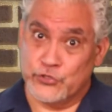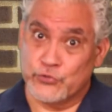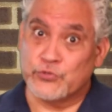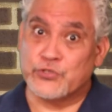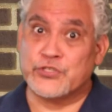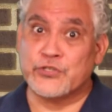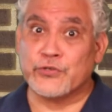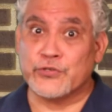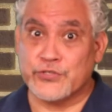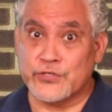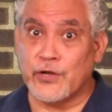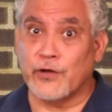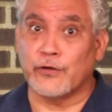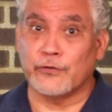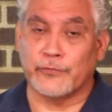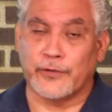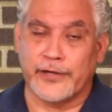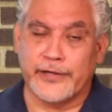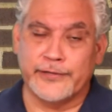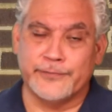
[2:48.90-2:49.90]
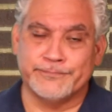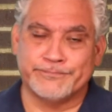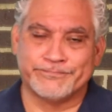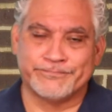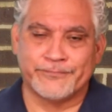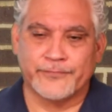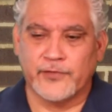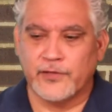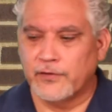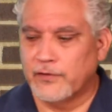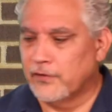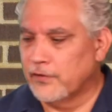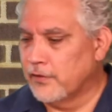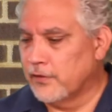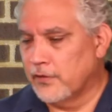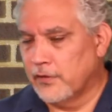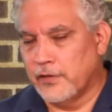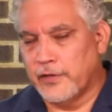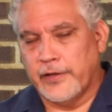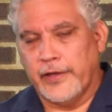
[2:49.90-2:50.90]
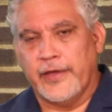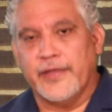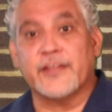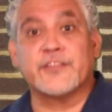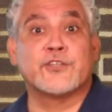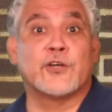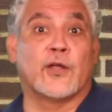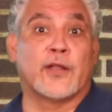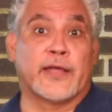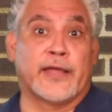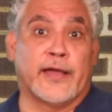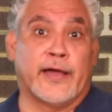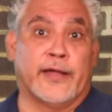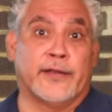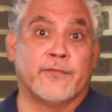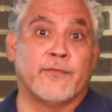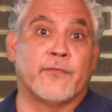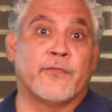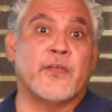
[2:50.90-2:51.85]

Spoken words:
you still saw it, right? Hey, that's all I got.